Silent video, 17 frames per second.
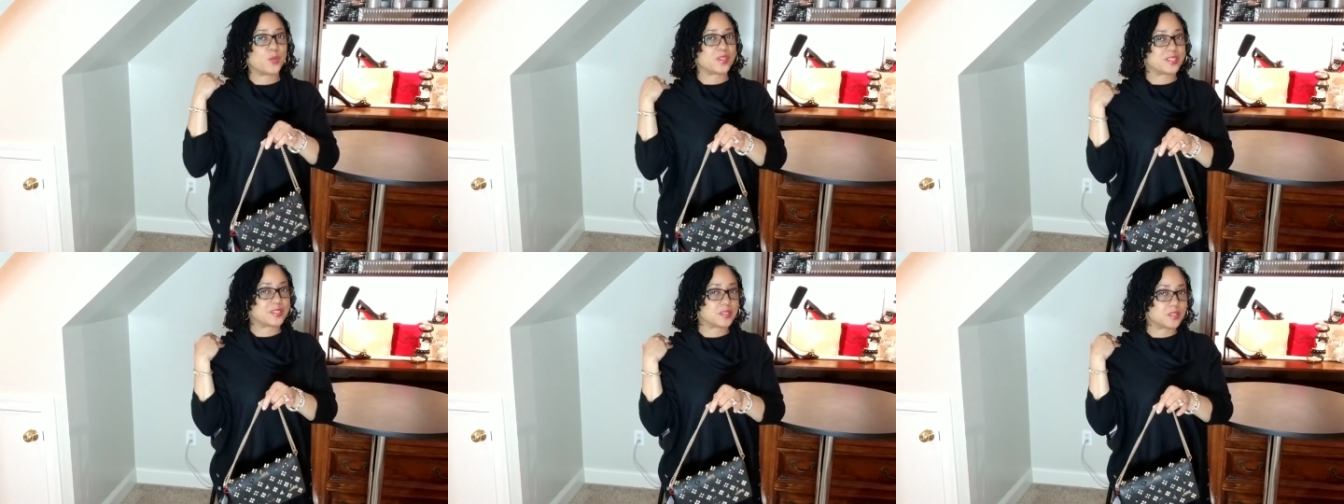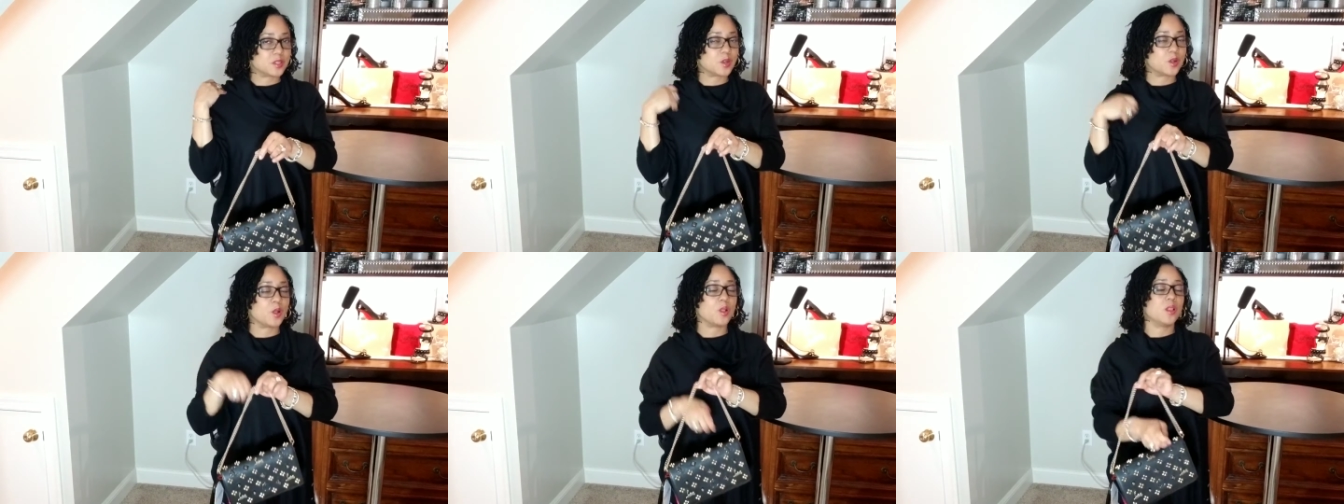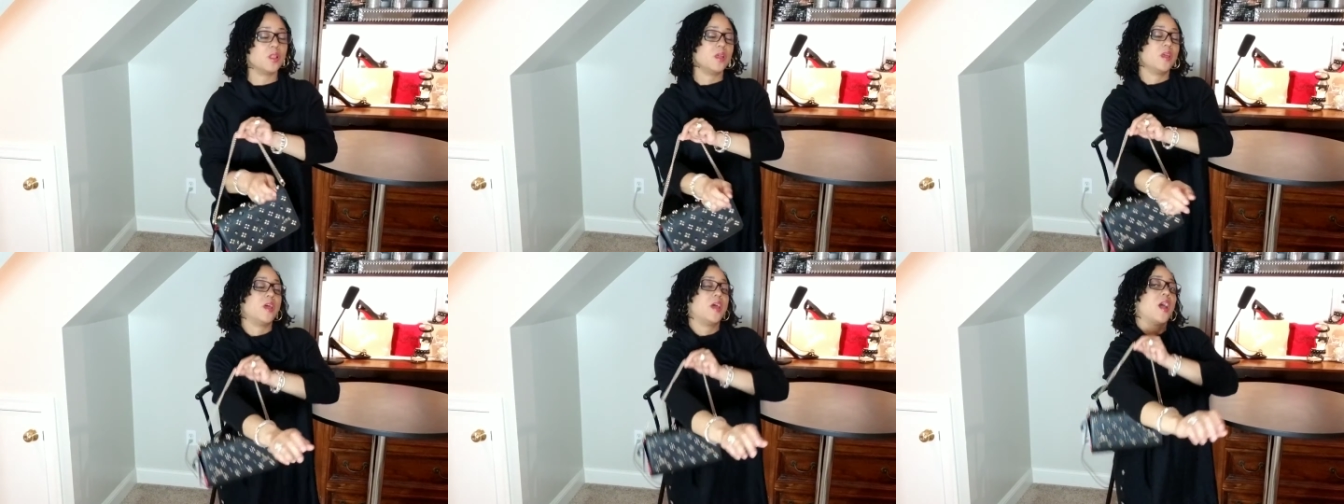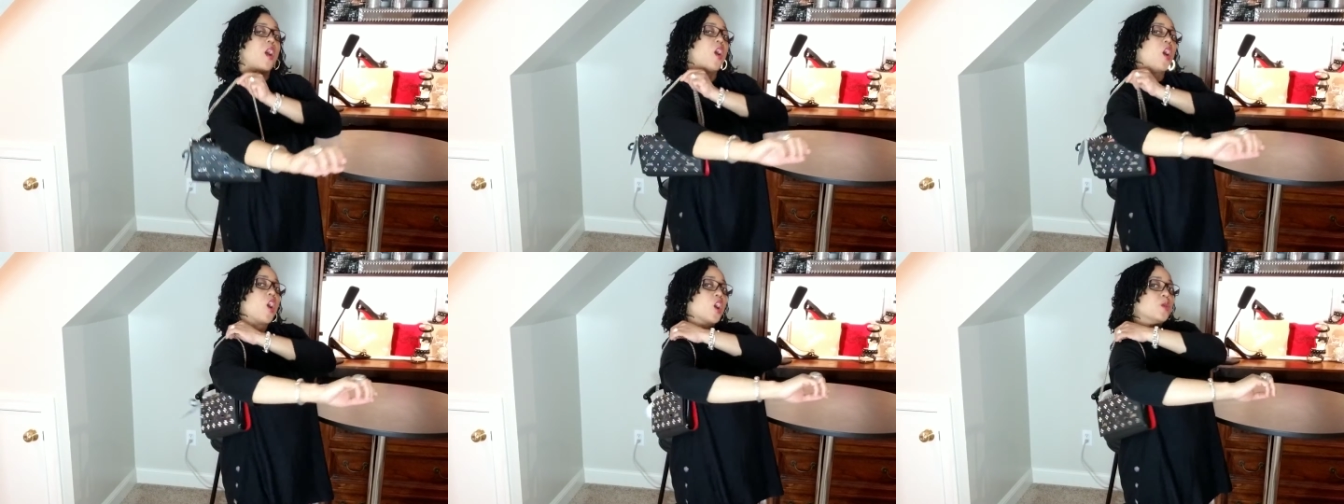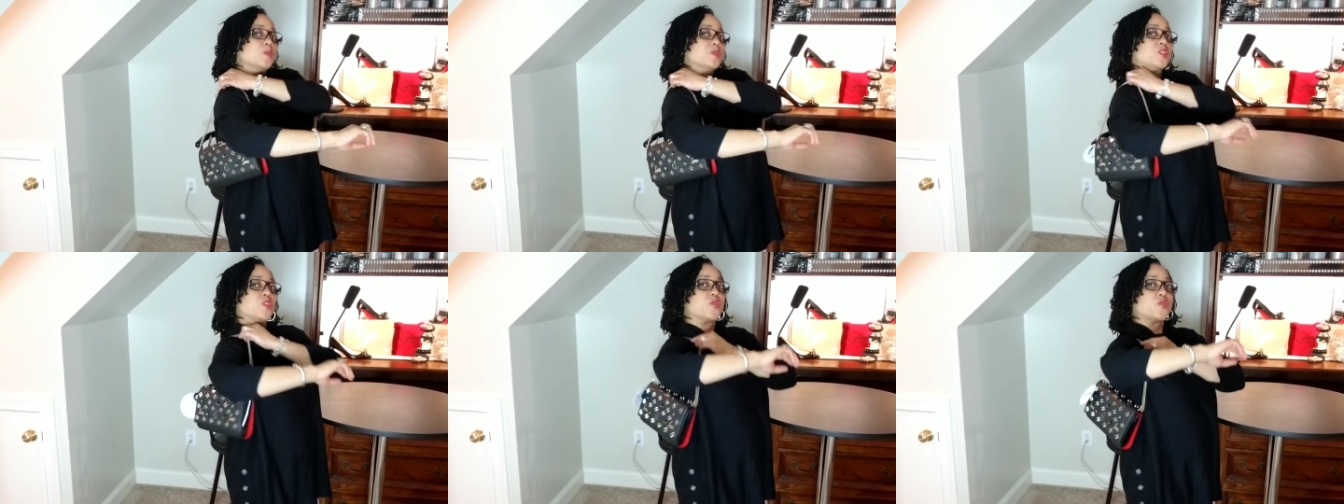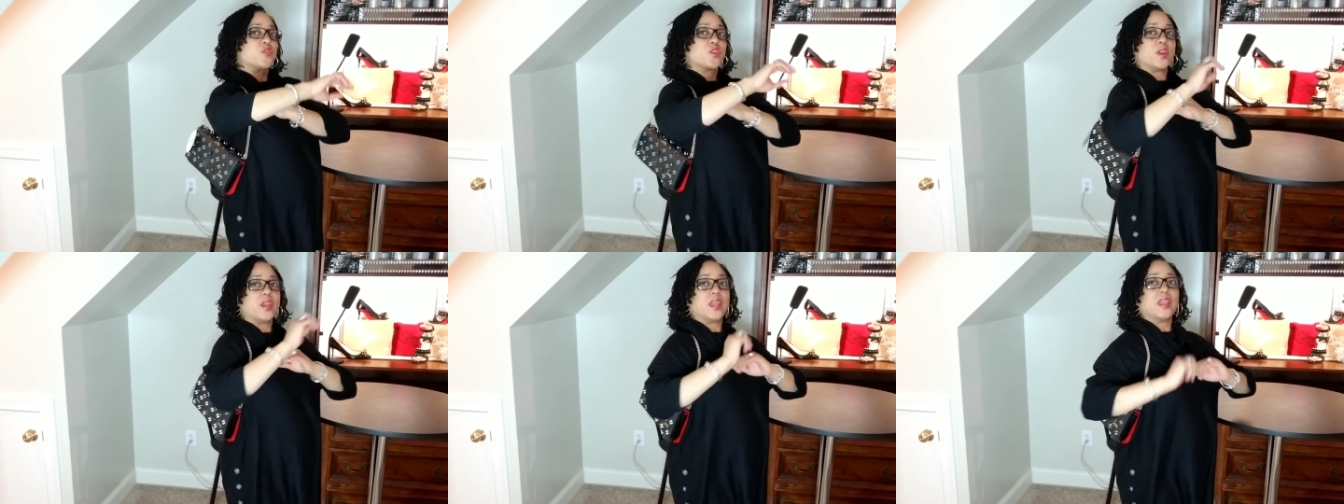but still arms are
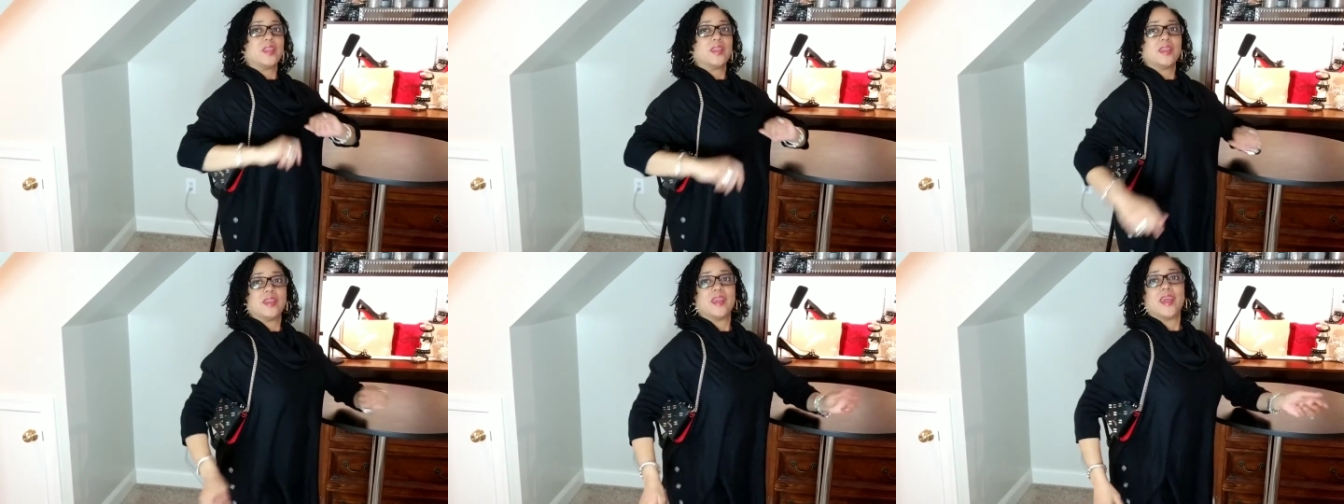free.